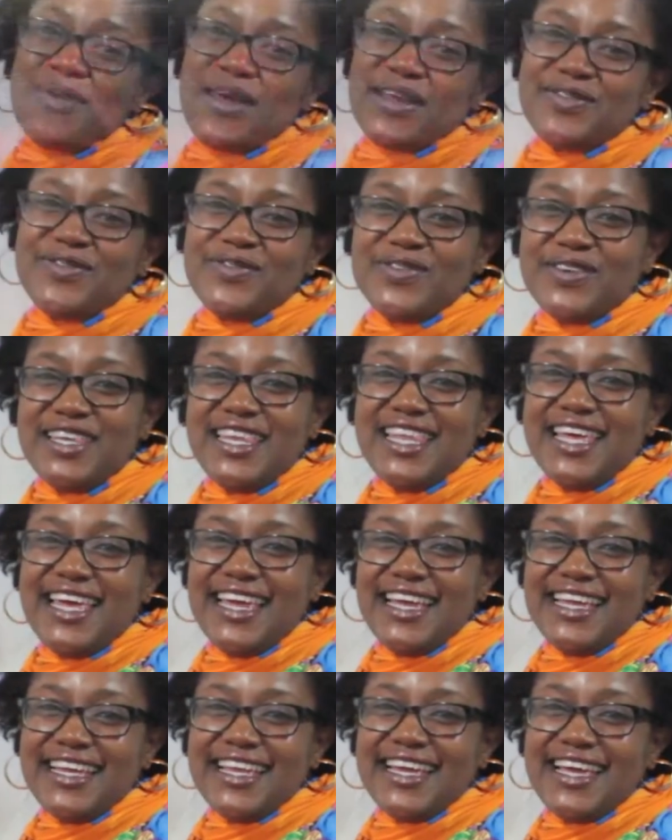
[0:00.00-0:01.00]
with me to
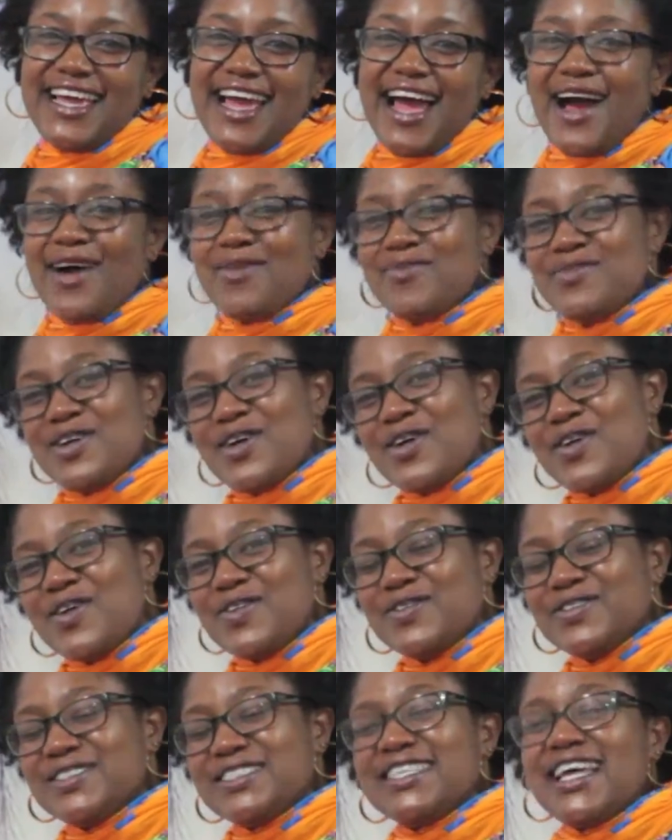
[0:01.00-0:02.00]
her favorite
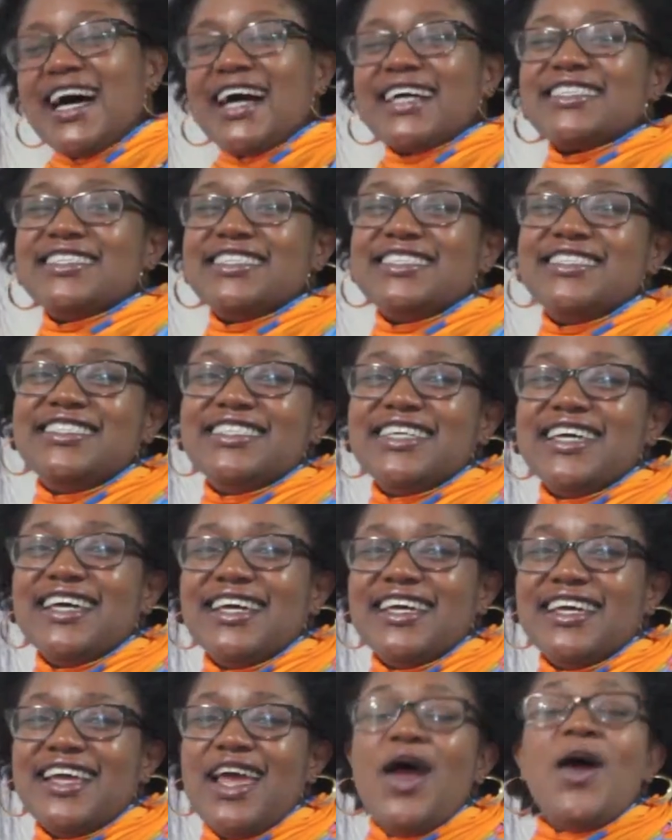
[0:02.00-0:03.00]
diner.
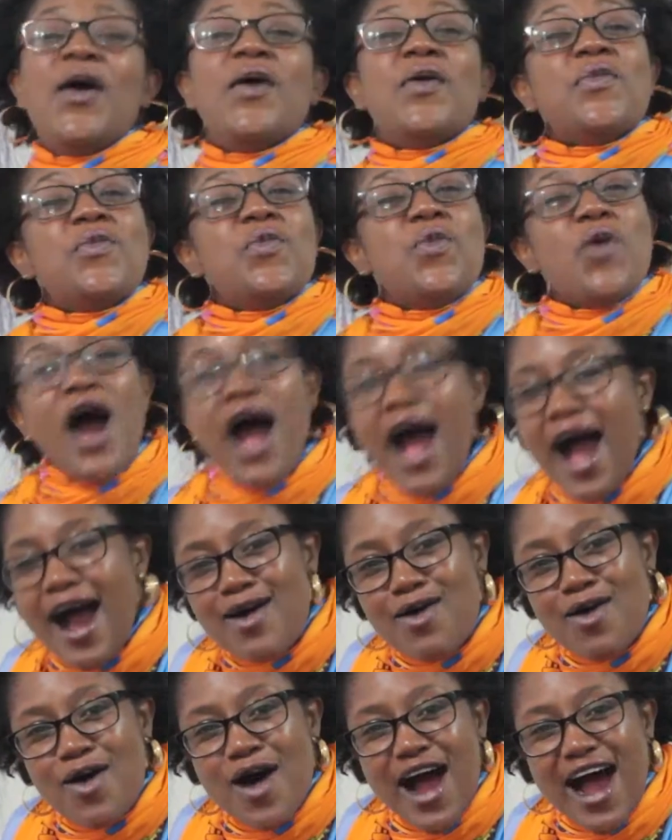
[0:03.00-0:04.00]
She
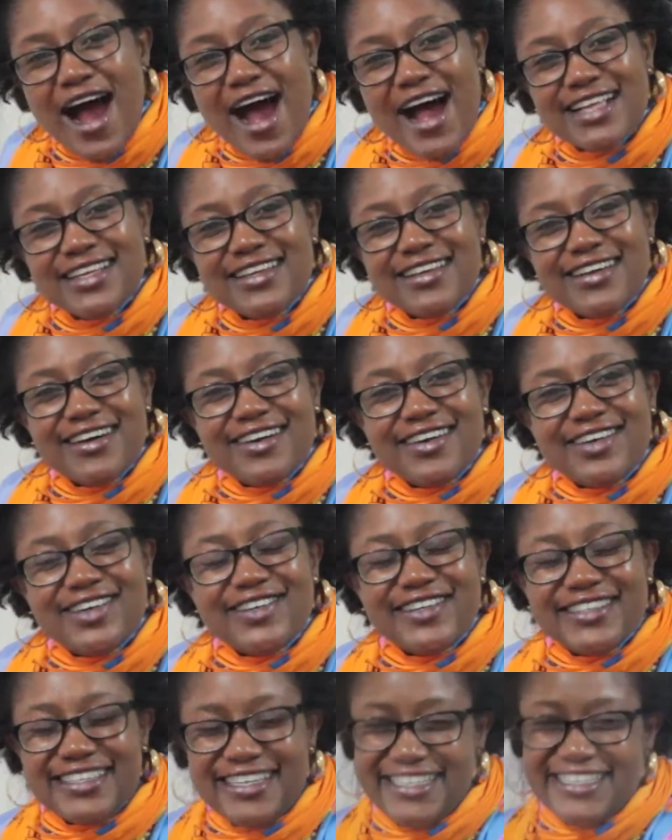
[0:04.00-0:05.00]
even took me
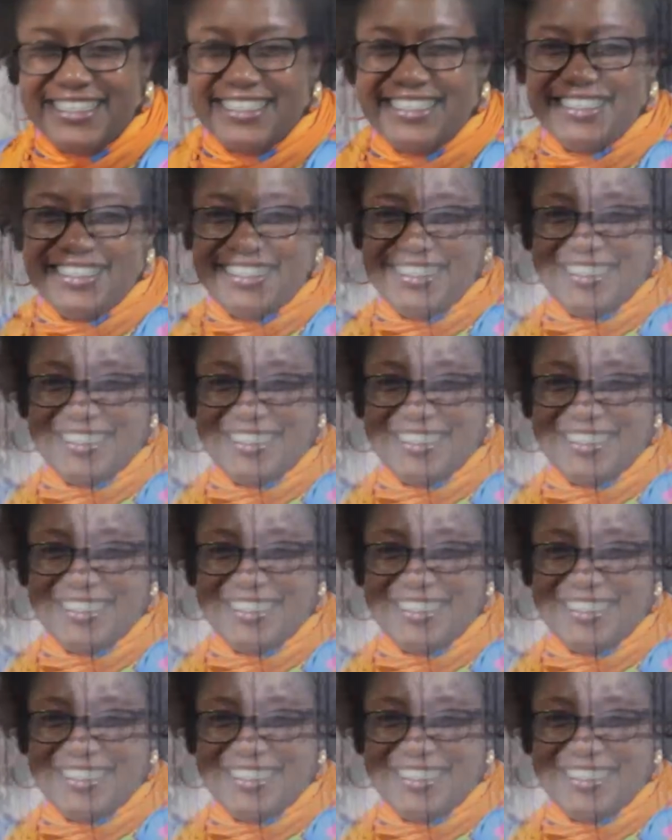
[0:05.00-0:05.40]
home so I could